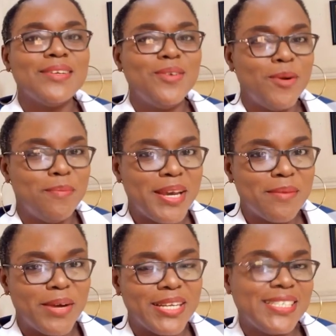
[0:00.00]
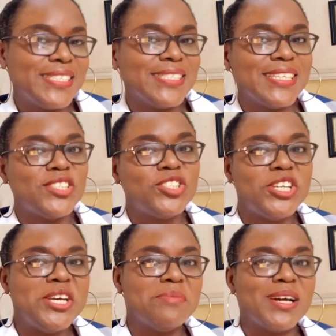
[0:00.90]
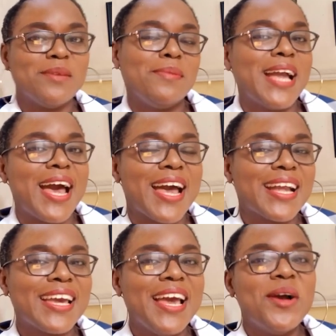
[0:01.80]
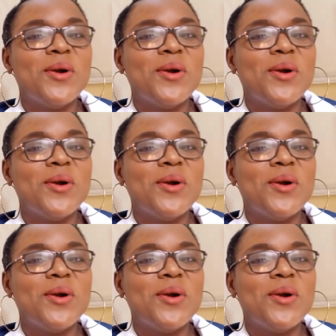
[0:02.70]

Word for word: Go make money. This is the Chi Money Gang.